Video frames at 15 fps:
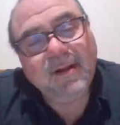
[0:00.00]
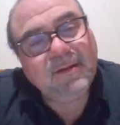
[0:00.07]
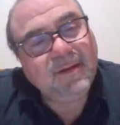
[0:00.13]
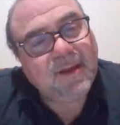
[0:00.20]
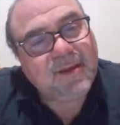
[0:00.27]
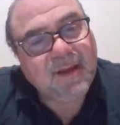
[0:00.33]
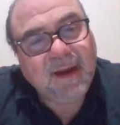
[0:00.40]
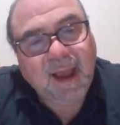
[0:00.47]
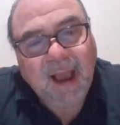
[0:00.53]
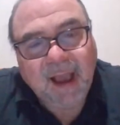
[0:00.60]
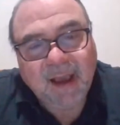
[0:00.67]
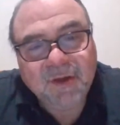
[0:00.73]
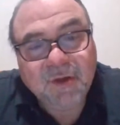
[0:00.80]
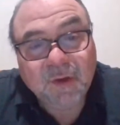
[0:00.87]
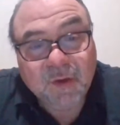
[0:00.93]
Listen,
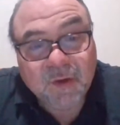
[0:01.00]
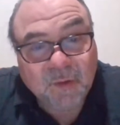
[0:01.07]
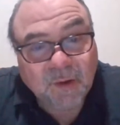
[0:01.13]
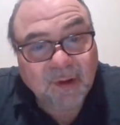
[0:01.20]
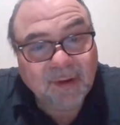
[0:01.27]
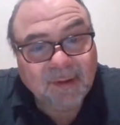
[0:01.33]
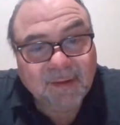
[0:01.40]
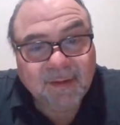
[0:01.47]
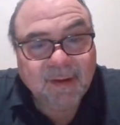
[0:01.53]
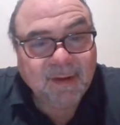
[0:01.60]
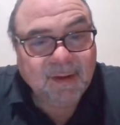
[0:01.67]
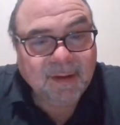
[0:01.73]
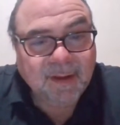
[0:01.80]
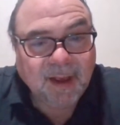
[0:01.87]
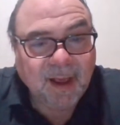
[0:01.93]
as usual,
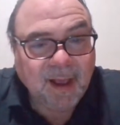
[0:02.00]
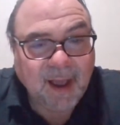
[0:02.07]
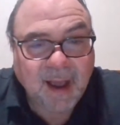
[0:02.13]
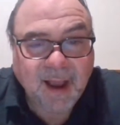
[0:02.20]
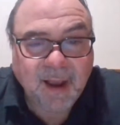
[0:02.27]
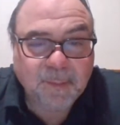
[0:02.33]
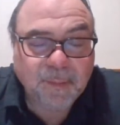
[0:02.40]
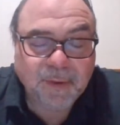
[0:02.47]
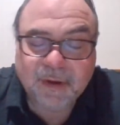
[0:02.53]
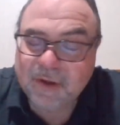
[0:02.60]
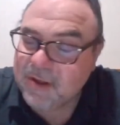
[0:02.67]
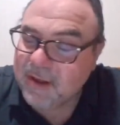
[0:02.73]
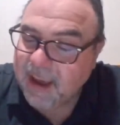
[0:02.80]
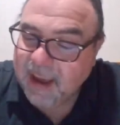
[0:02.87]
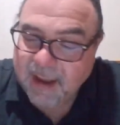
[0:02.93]
I
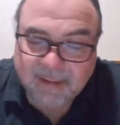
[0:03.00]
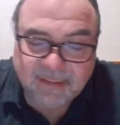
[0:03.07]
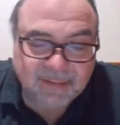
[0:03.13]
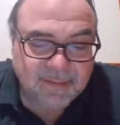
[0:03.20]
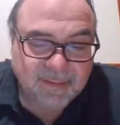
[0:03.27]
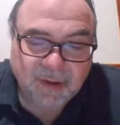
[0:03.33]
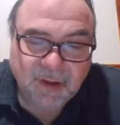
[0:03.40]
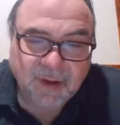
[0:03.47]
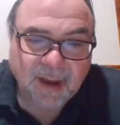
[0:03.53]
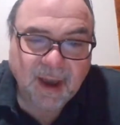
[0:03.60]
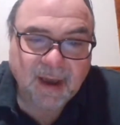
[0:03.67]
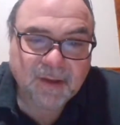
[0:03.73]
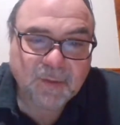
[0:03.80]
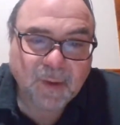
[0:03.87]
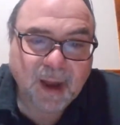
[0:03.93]
appreciate you
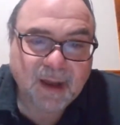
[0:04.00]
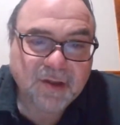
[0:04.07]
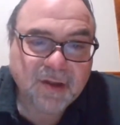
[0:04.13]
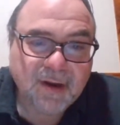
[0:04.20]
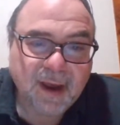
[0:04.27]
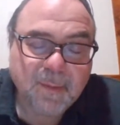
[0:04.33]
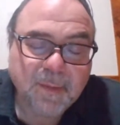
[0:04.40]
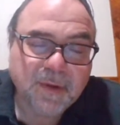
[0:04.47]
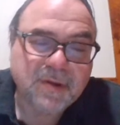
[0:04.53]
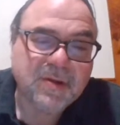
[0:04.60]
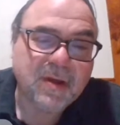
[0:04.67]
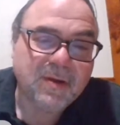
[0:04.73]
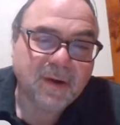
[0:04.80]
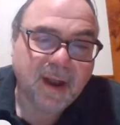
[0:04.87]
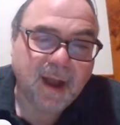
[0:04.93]
guys watching. I
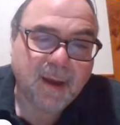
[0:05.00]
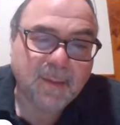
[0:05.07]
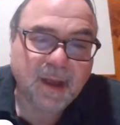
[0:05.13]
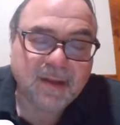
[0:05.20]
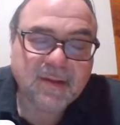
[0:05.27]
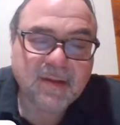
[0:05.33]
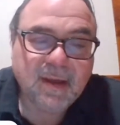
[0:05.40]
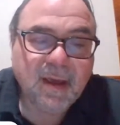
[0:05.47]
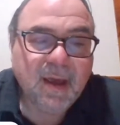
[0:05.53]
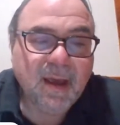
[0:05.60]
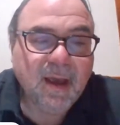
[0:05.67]
appreciate your comments.